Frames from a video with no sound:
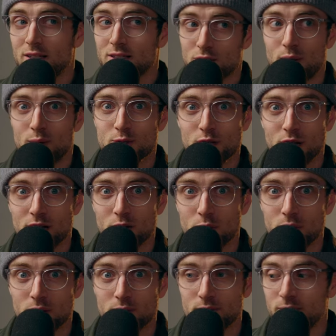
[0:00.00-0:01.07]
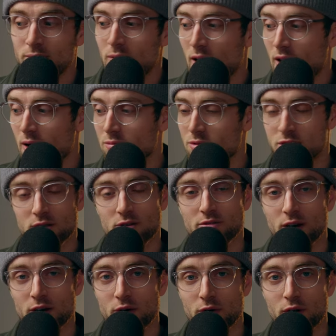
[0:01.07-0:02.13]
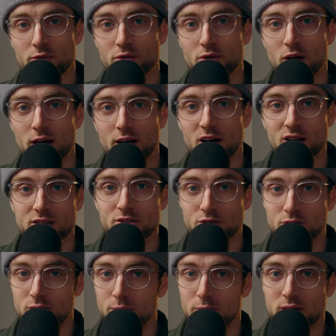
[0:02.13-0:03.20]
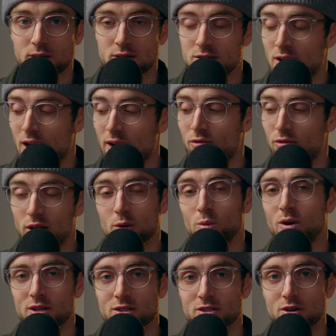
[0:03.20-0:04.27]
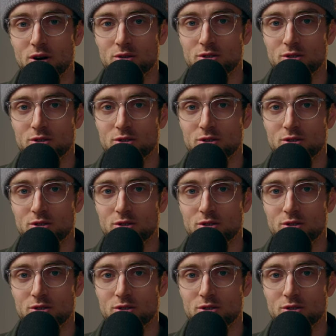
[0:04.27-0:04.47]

So I was the lucky one, and I'm still very grateful I got to do it because I really wanted to go